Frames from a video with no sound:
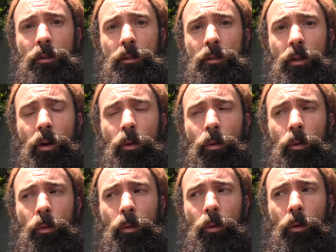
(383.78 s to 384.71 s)
So
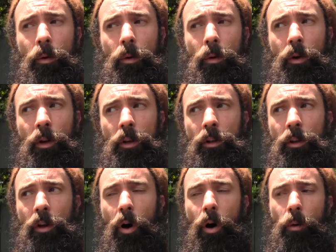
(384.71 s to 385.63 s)
you
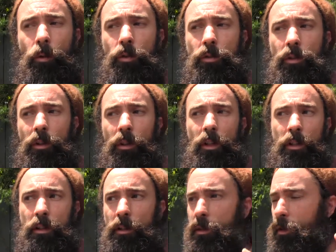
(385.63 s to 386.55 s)
can almost
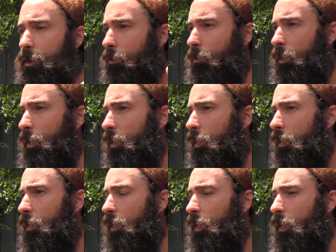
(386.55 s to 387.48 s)
listen to the
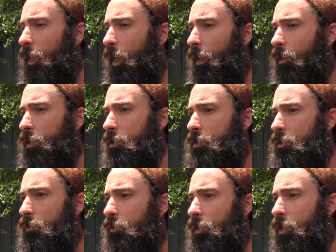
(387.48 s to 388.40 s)
media and now it's,
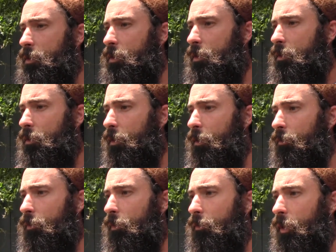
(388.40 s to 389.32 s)
if, it's if,
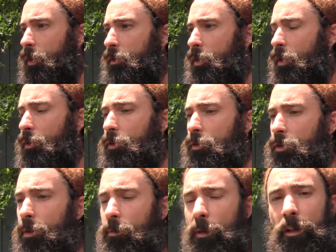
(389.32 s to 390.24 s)
if they tell you
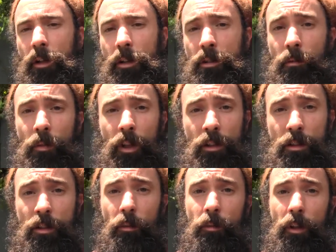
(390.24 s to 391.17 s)
something doesn't mean
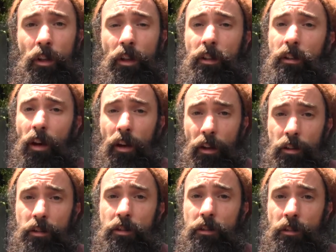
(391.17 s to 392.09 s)
something, it
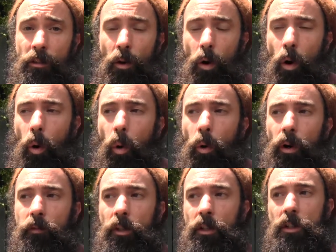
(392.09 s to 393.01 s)
does. Or
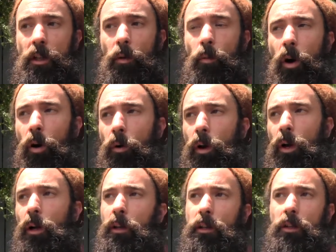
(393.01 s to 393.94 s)
if they say, well,
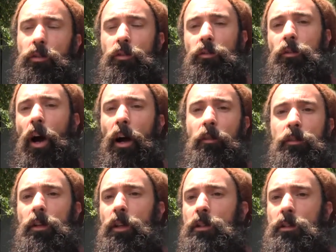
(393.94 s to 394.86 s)
there's five
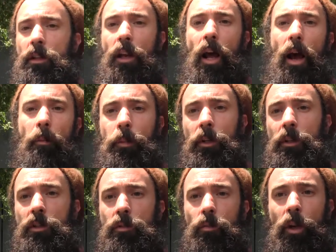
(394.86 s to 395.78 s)
things that happened
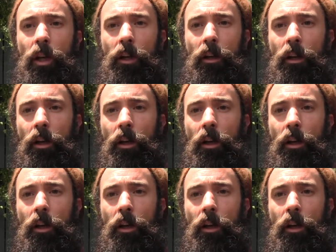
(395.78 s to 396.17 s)
this week,